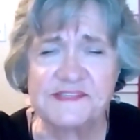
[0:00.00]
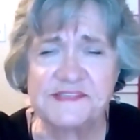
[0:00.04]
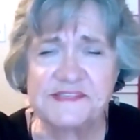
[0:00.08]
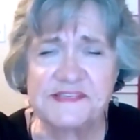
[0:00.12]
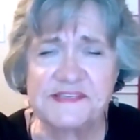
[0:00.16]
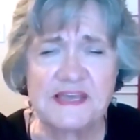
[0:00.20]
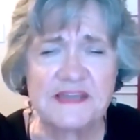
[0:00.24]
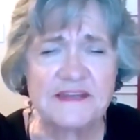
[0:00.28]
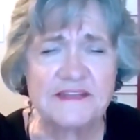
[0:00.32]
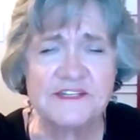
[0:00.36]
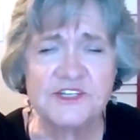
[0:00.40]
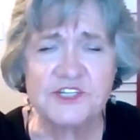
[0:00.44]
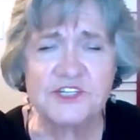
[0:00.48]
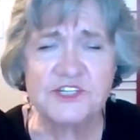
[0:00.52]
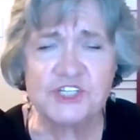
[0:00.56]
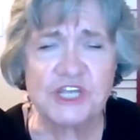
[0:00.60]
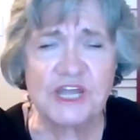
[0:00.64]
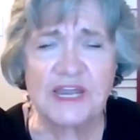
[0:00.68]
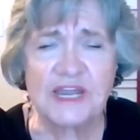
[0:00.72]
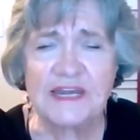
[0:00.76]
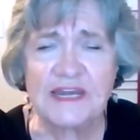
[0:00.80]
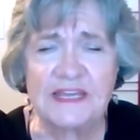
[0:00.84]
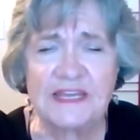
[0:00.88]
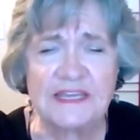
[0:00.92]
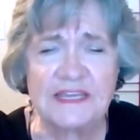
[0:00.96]
The sun is
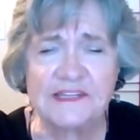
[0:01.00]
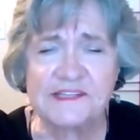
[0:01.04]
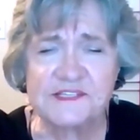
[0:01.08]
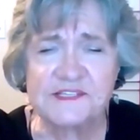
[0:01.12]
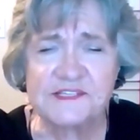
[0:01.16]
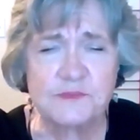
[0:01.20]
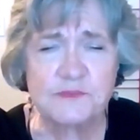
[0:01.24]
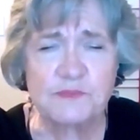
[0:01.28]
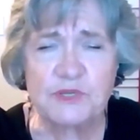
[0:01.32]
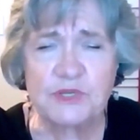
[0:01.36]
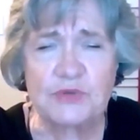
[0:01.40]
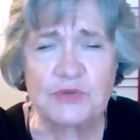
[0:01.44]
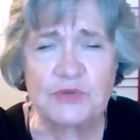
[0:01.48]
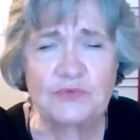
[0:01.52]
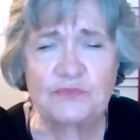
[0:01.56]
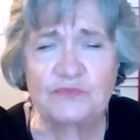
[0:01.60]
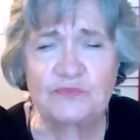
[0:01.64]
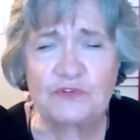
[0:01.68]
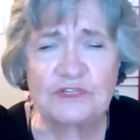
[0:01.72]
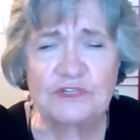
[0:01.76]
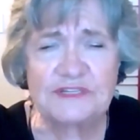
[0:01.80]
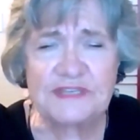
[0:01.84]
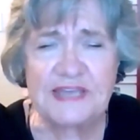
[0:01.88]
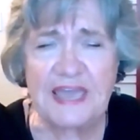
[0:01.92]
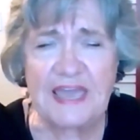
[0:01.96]
shining. It's a
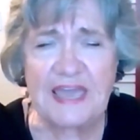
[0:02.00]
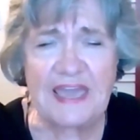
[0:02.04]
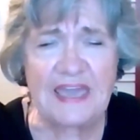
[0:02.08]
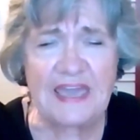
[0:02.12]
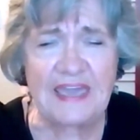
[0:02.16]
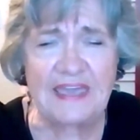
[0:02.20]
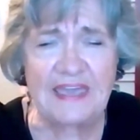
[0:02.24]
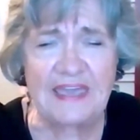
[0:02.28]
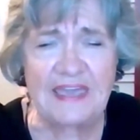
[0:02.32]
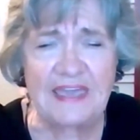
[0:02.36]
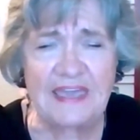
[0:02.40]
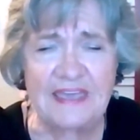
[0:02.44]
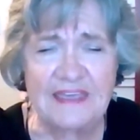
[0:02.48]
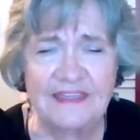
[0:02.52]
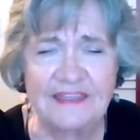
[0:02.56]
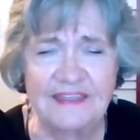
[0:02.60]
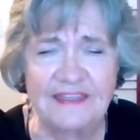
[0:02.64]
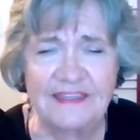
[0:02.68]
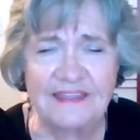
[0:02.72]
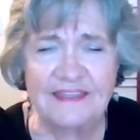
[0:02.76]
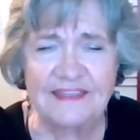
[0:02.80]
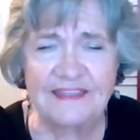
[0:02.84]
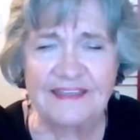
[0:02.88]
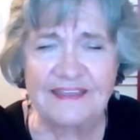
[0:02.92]
beautiful day.